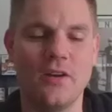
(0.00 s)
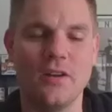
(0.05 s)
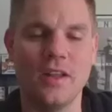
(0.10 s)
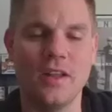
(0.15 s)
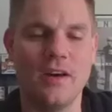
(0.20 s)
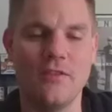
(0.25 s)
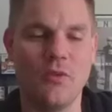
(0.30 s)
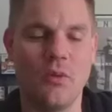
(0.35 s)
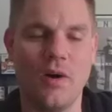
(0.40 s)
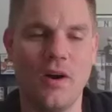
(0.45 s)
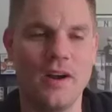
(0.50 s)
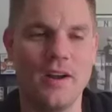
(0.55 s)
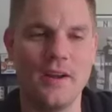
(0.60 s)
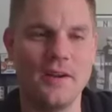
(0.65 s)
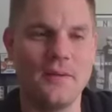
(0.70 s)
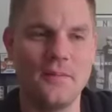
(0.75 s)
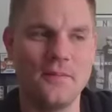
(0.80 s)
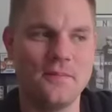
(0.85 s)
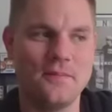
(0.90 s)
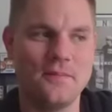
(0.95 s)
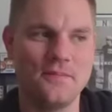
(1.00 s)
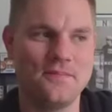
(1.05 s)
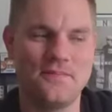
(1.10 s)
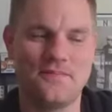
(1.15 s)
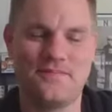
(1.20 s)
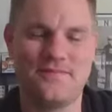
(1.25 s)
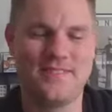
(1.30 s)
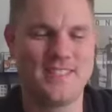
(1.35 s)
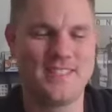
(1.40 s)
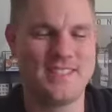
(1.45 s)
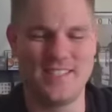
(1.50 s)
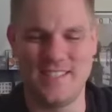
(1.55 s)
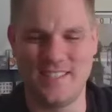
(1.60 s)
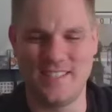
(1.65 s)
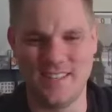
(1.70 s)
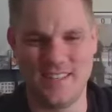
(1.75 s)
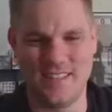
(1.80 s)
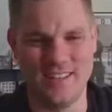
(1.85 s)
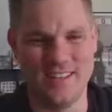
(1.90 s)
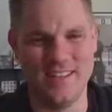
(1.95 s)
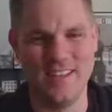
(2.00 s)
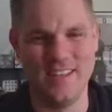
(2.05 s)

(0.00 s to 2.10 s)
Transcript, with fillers: don't love wanted. You don't.